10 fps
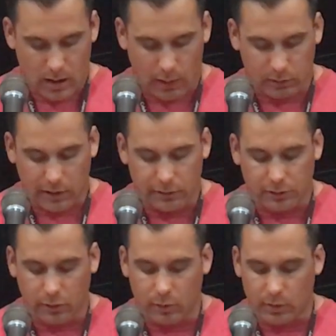I was later
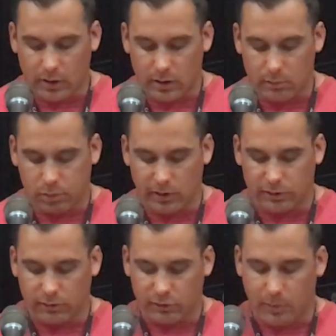told that when the
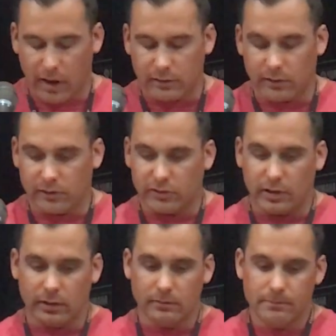police responded to the
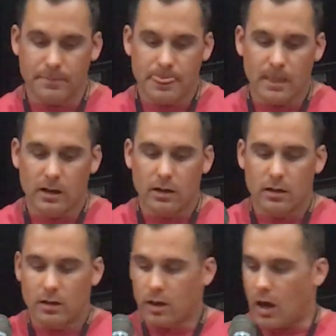scene,
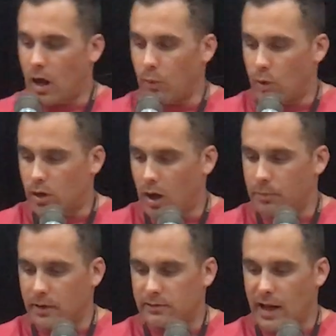I woke up
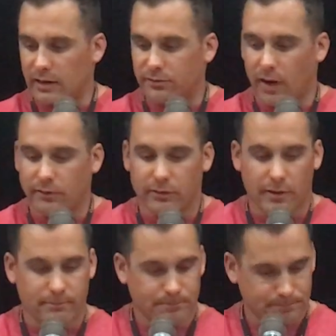and attacked 5 of
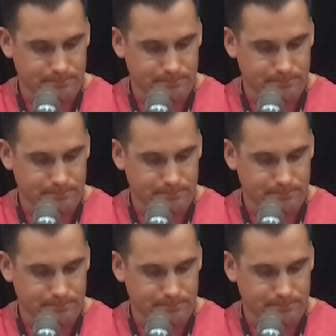them.